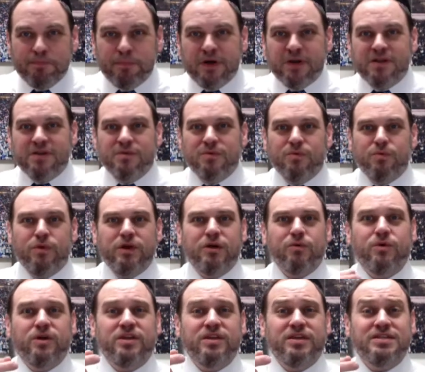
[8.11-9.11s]
but we're
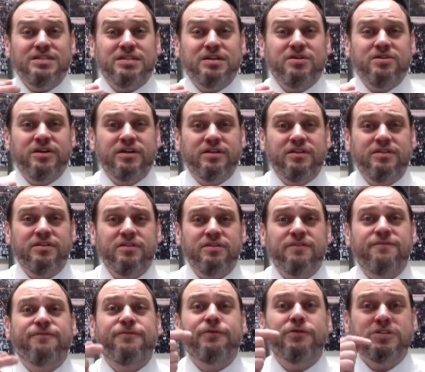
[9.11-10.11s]
really still in the
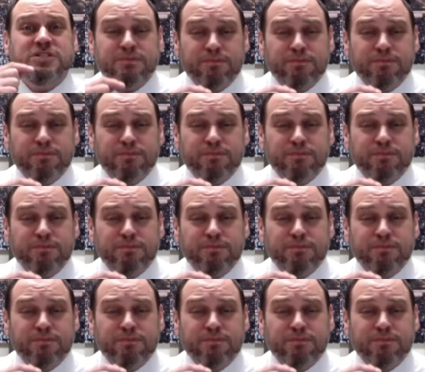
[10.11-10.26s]
first